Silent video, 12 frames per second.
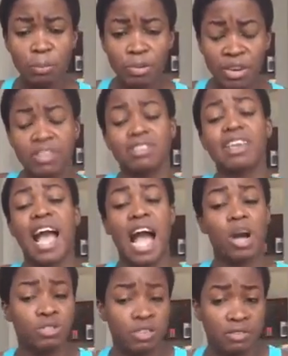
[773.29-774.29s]
previous
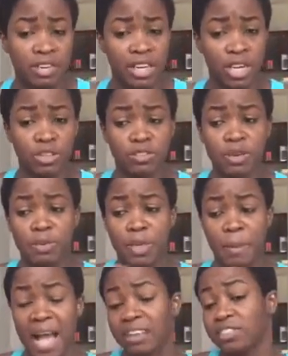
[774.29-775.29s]
how-to videos from the
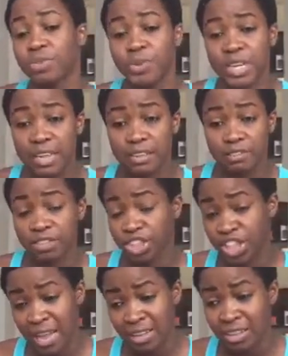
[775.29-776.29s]
past 3 days of the
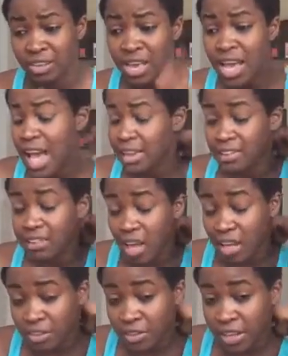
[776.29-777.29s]
challenge. And it's
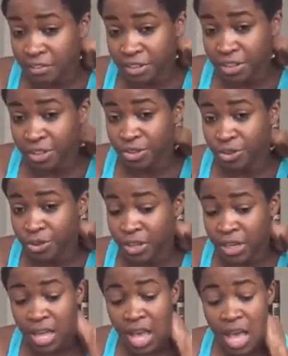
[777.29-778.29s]
not too late for you to
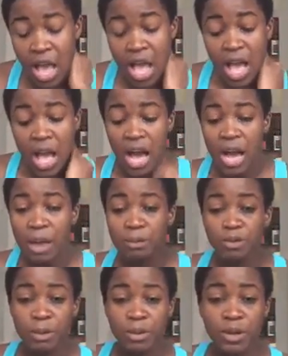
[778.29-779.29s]
join.
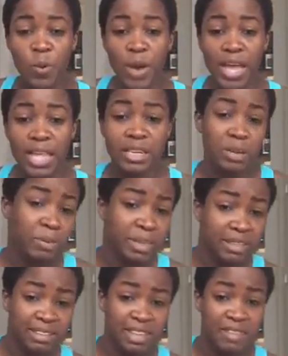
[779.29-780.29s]
So I'm going to wait a little
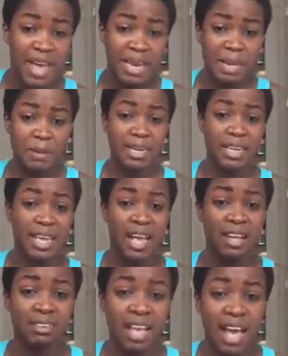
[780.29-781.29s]
bit to see if anybody else